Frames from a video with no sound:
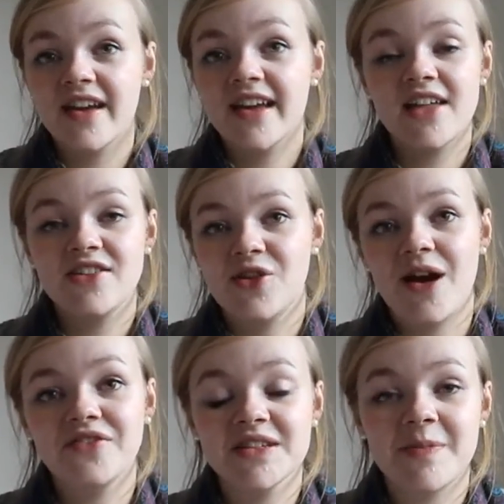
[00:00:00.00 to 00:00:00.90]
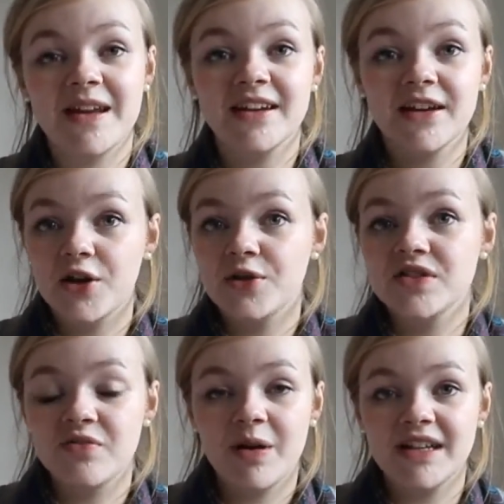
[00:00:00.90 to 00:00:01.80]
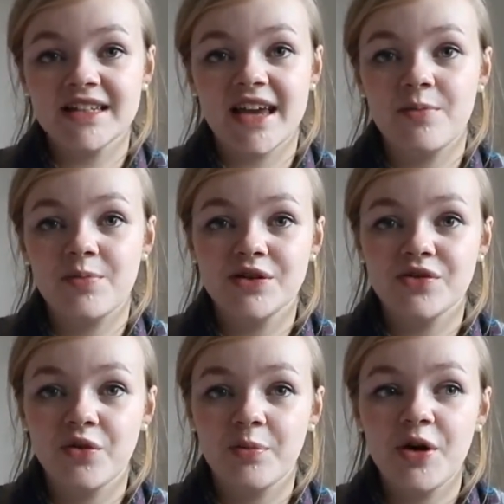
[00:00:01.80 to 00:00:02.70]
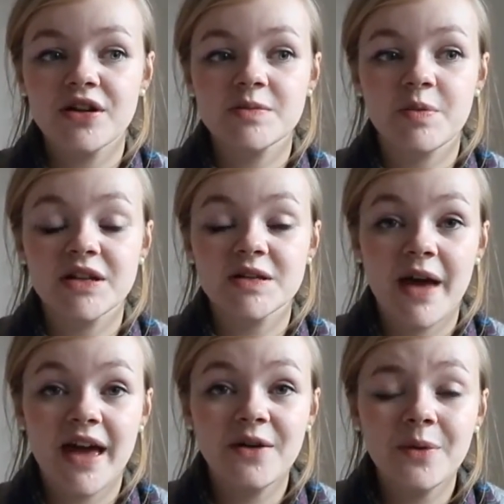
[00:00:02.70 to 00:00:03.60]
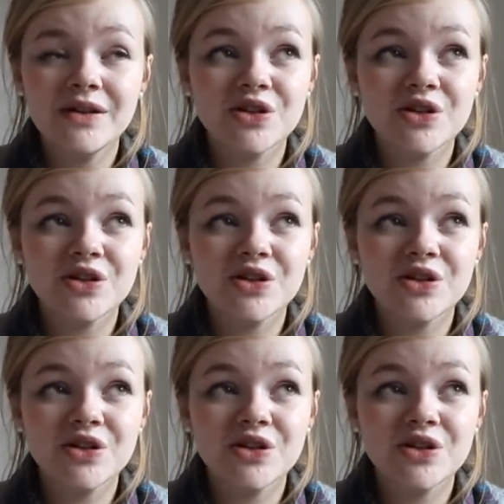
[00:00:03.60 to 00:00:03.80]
again, you have to spend loads of money to get beautiful books, because Penguin do